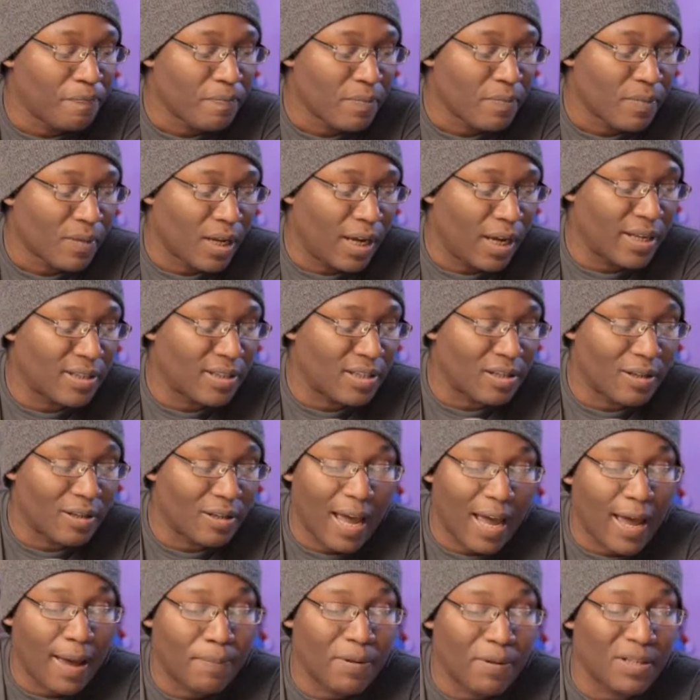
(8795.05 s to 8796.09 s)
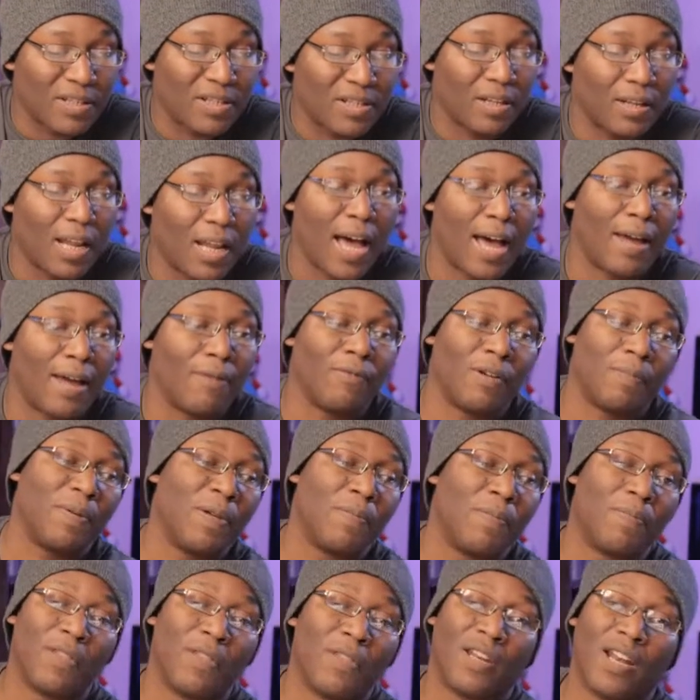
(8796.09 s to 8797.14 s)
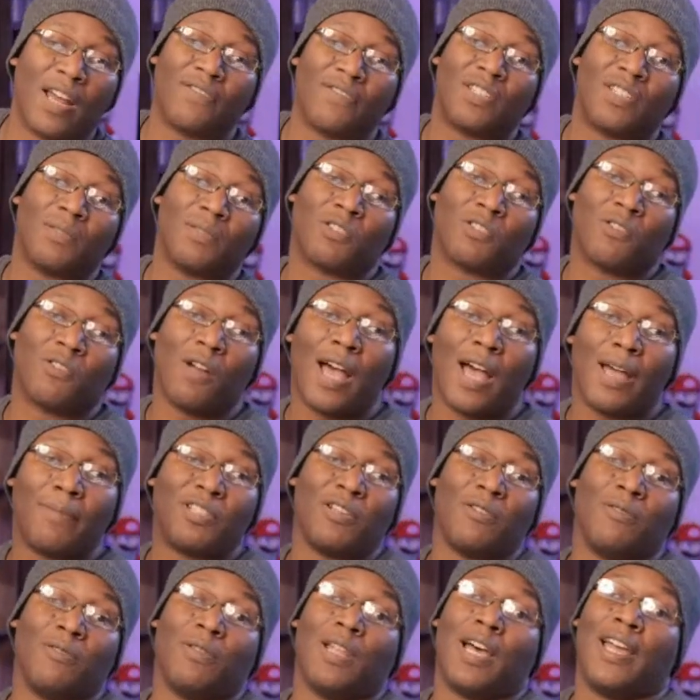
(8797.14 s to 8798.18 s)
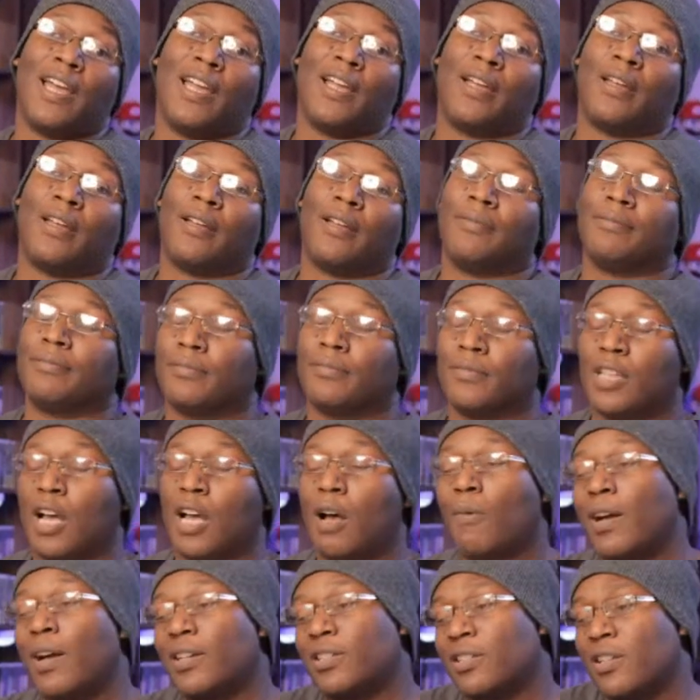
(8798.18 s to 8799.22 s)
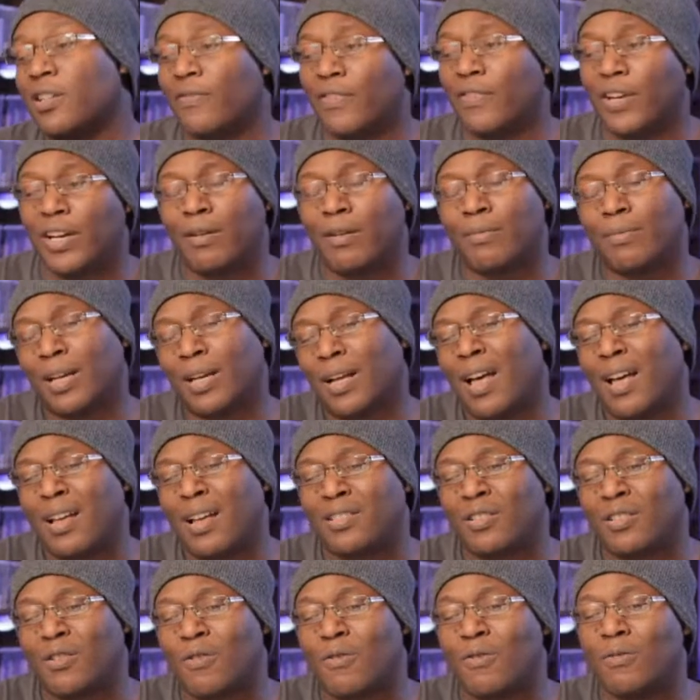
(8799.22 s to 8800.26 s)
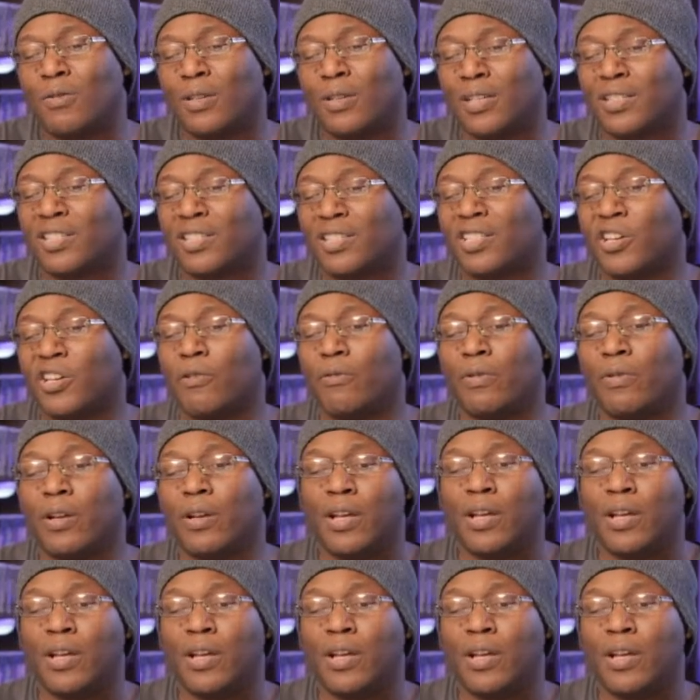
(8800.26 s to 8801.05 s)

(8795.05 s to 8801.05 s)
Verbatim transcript: and so that happens a lot with people that i've subscribed to like i watch their video i'm like oh that's cool that's cute